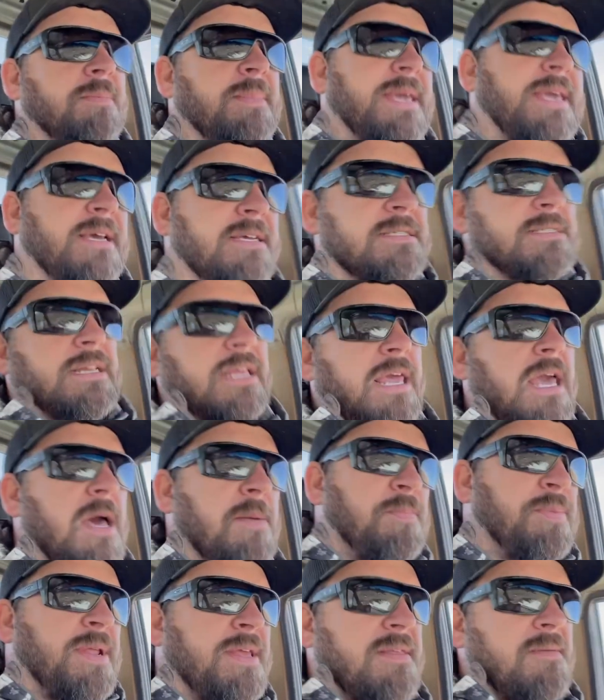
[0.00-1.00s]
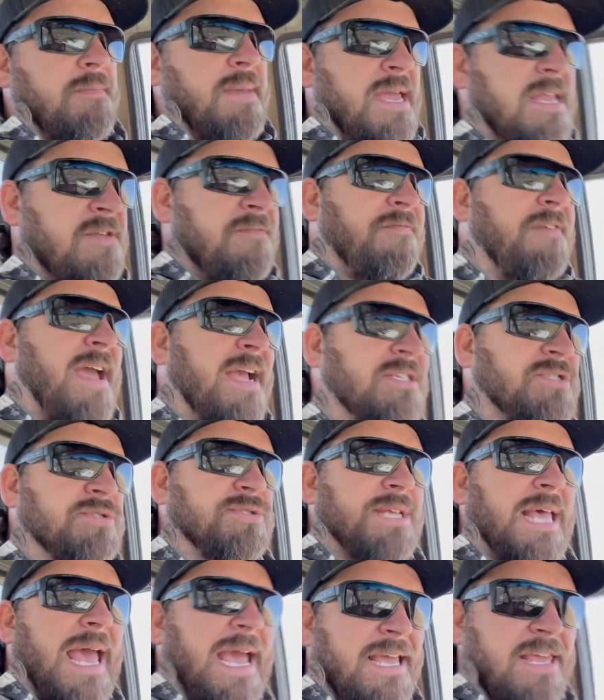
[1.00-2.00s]
because the company that manufactures
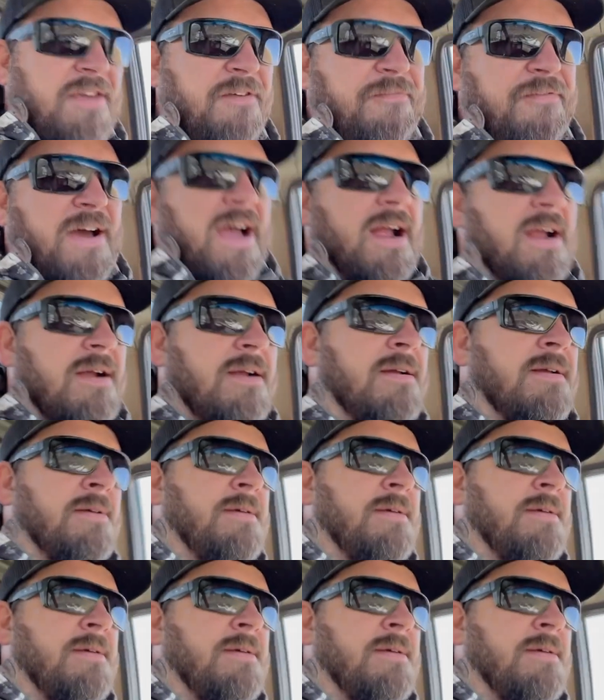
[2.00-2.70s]
Accufire